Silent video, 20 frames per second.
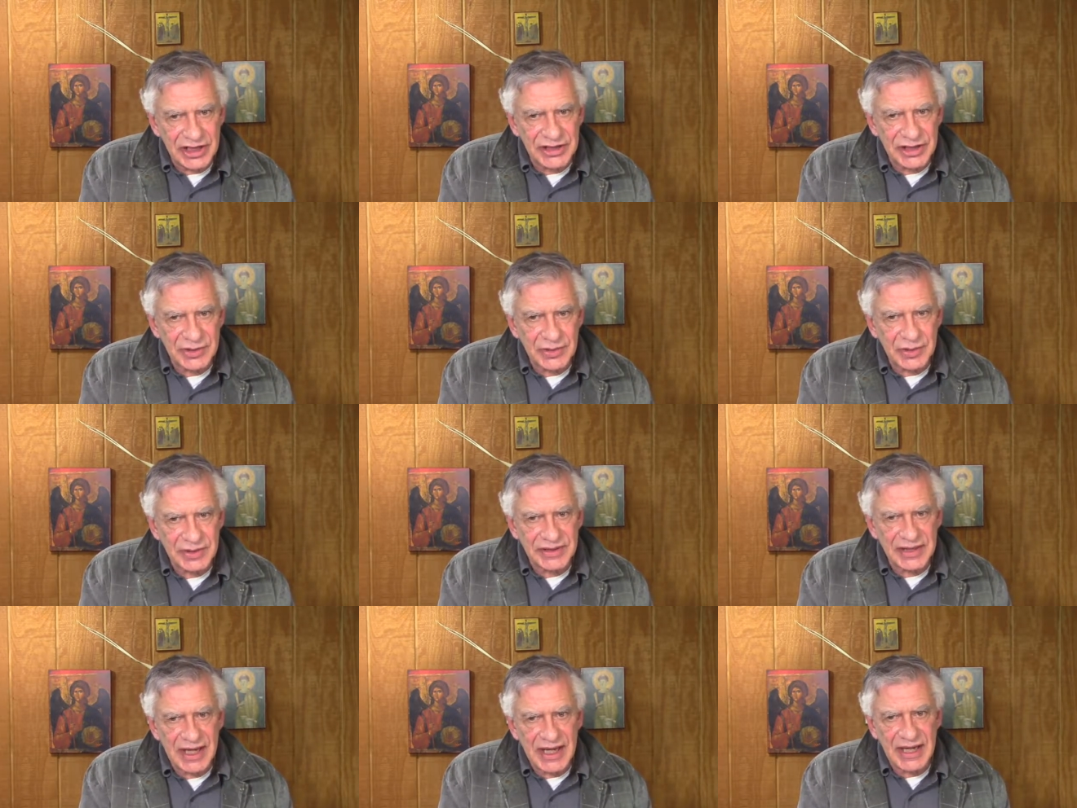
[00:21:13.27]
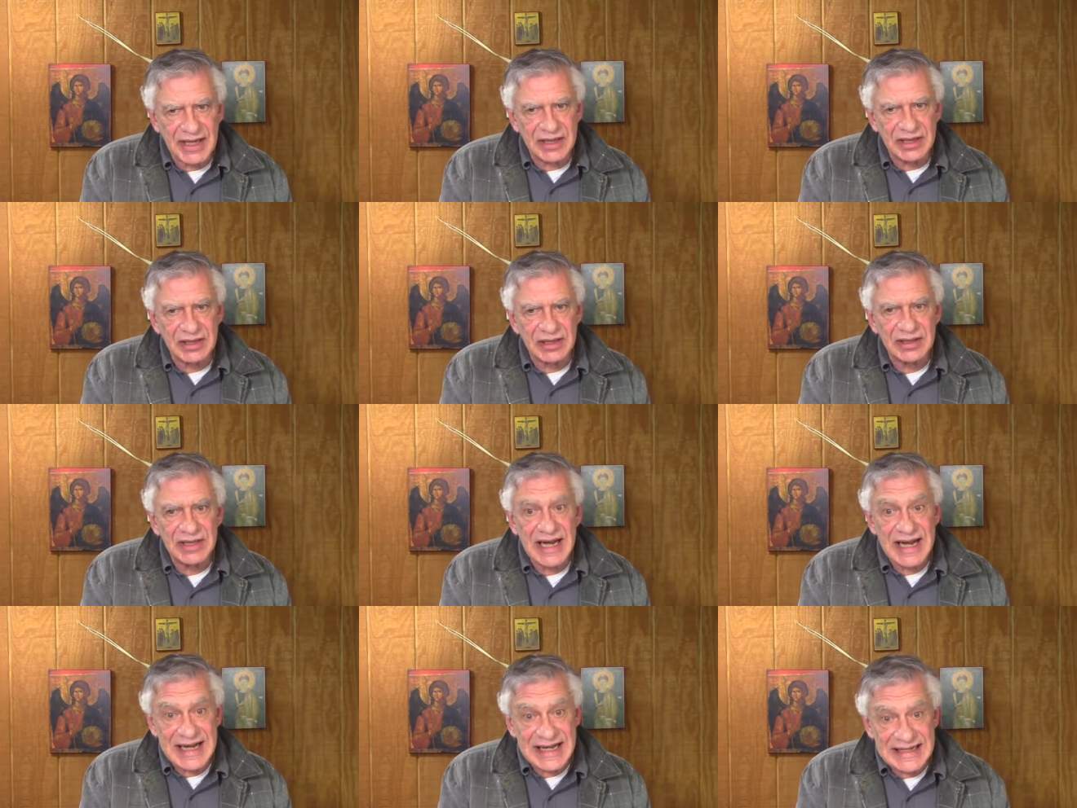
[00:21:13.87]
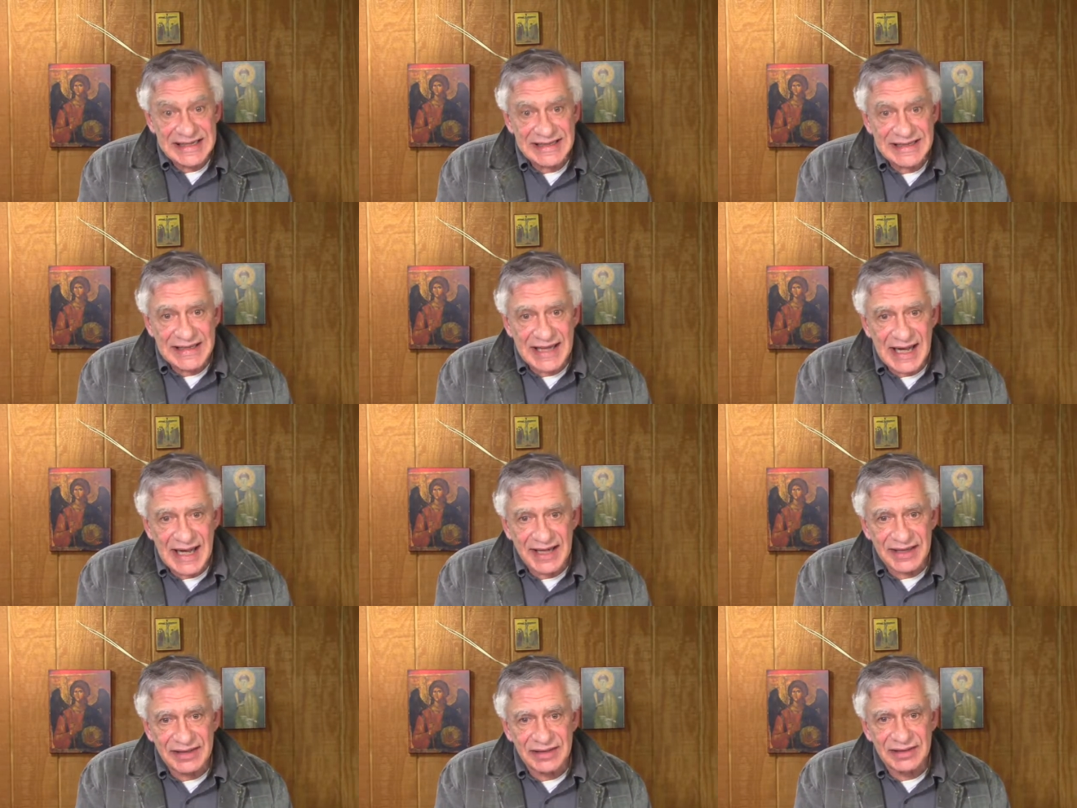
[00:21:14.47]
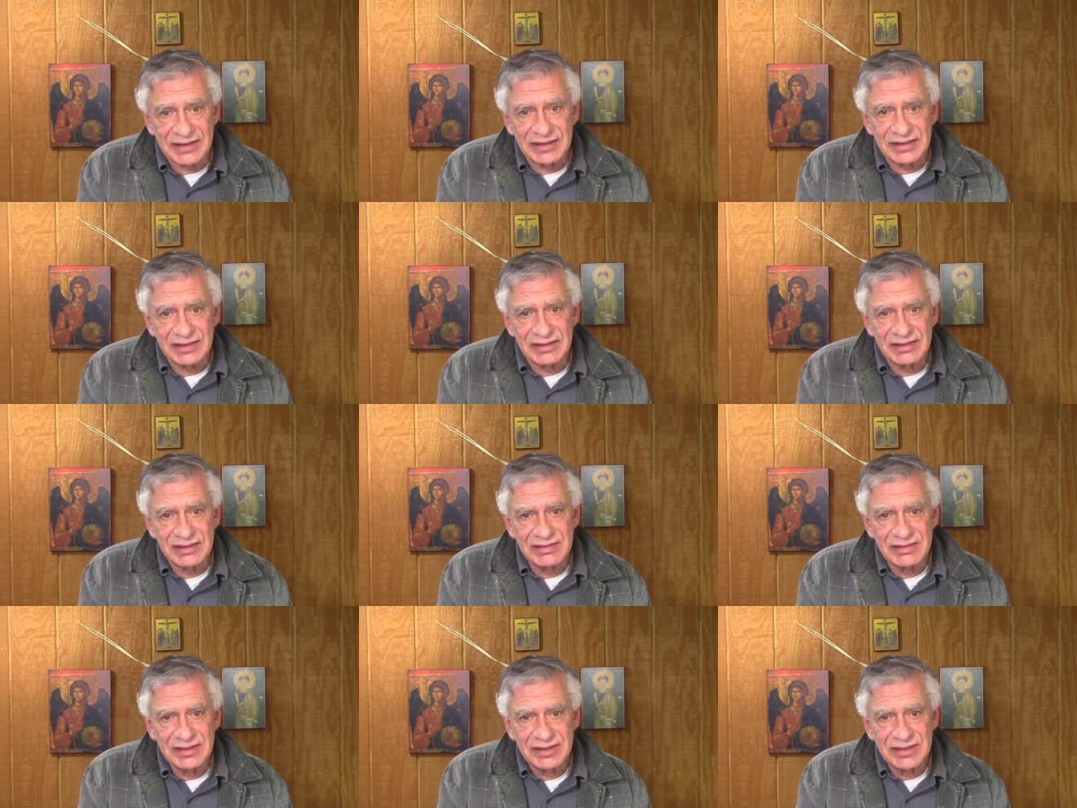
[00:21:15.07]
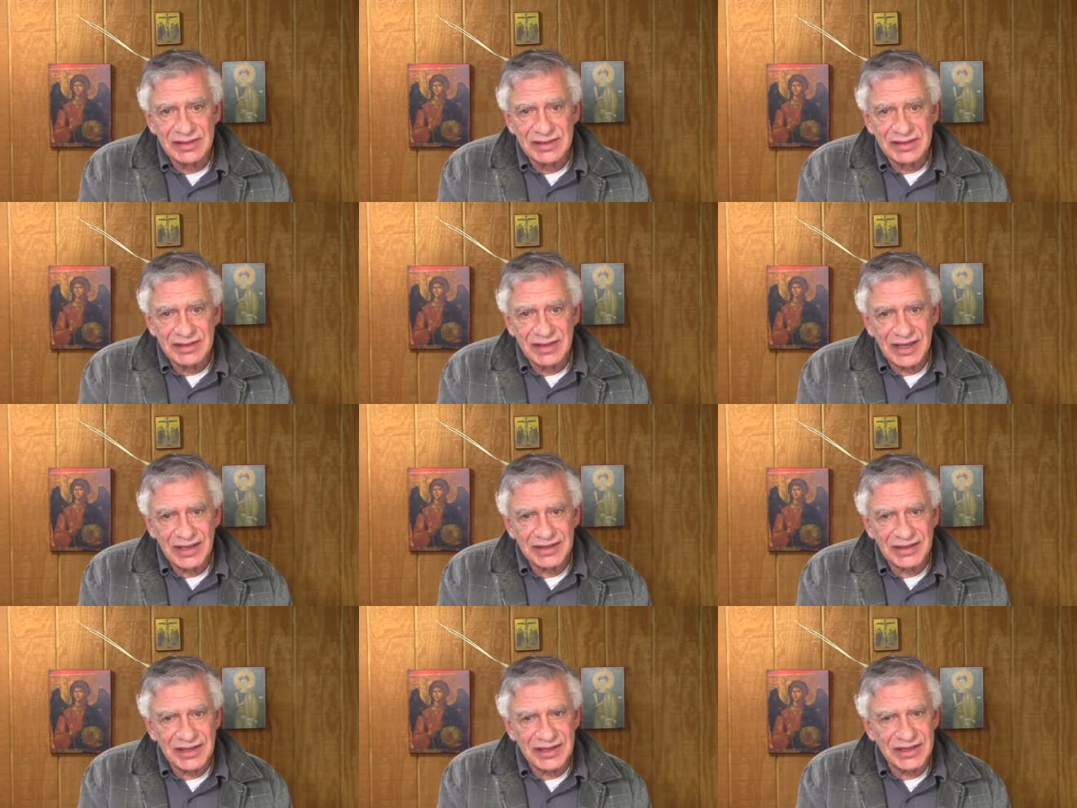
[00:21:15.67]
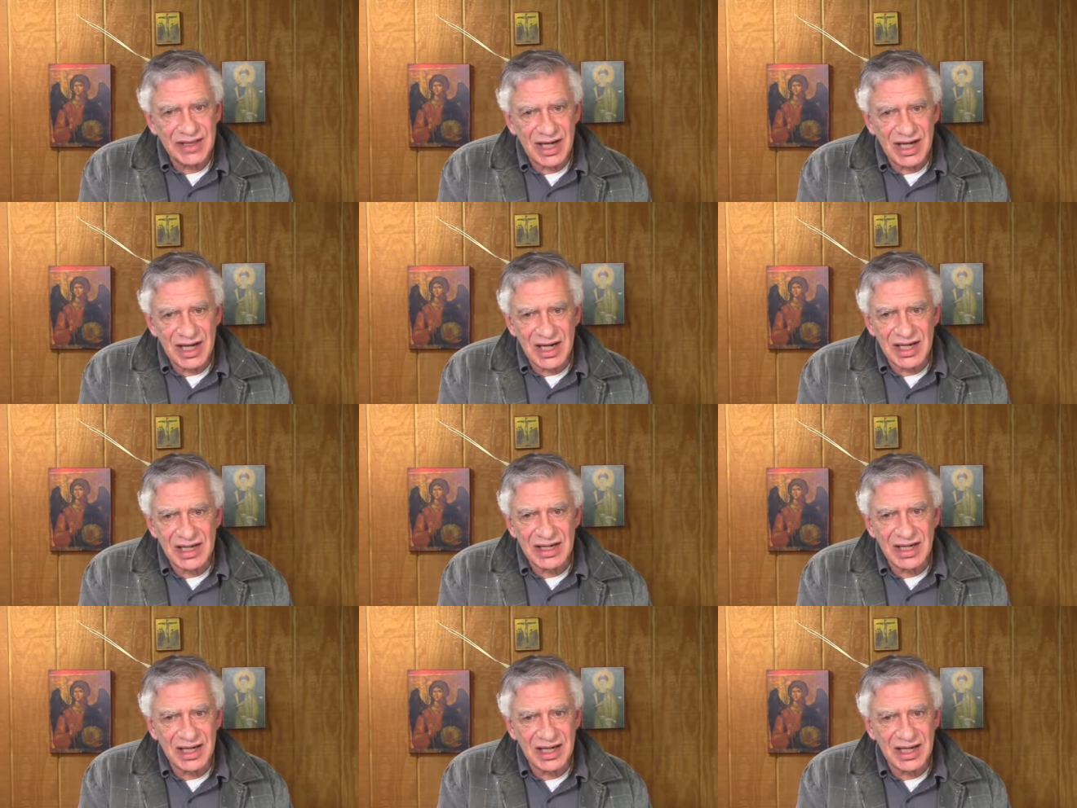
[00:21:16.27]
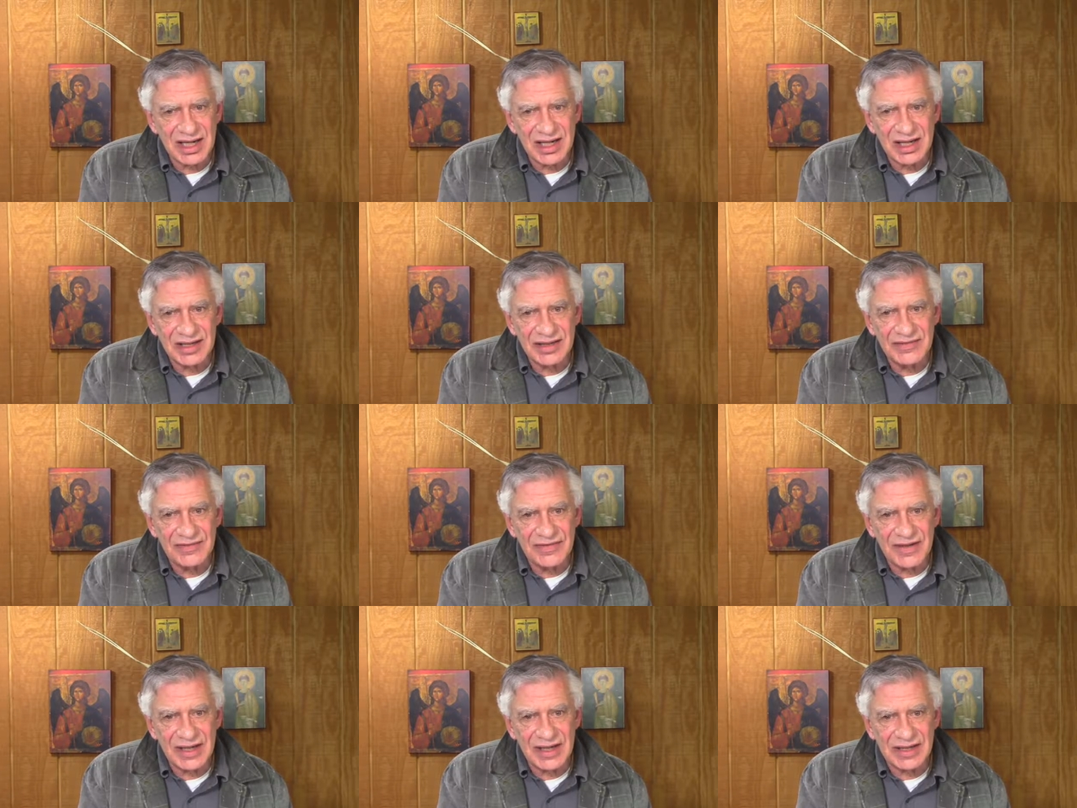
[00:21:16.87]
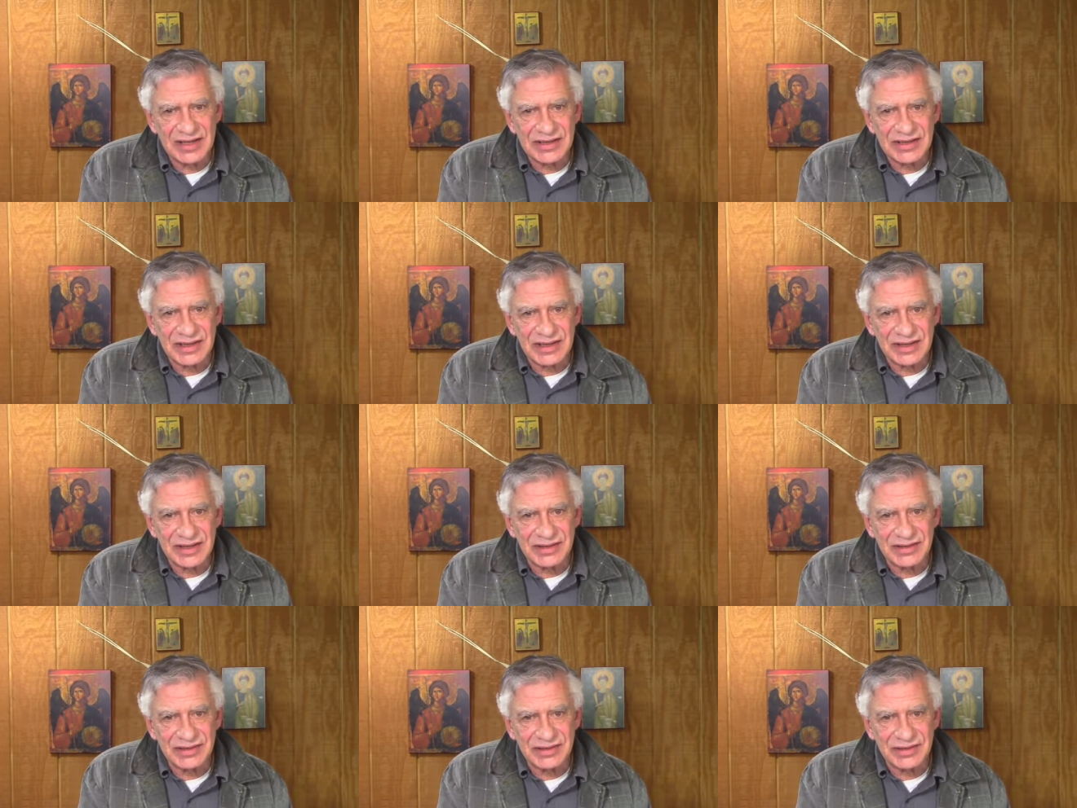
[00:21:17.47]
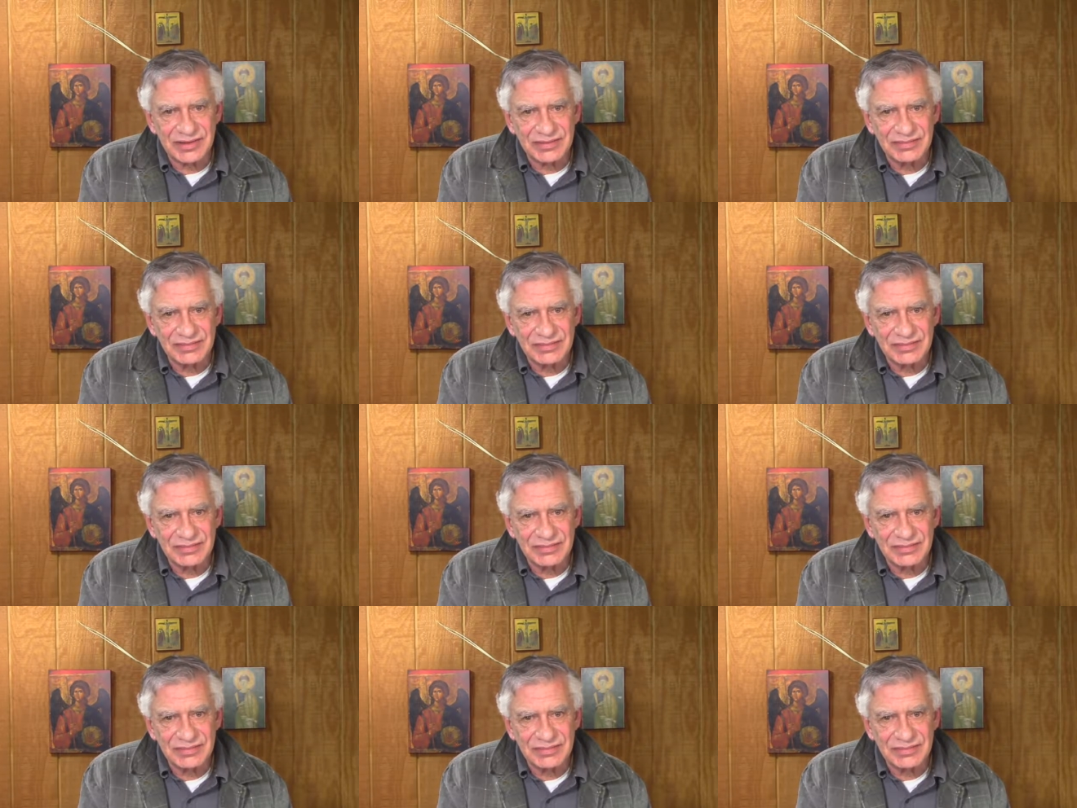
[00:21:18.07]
Jesus was angered and saddened at these hard hearted Pharisees.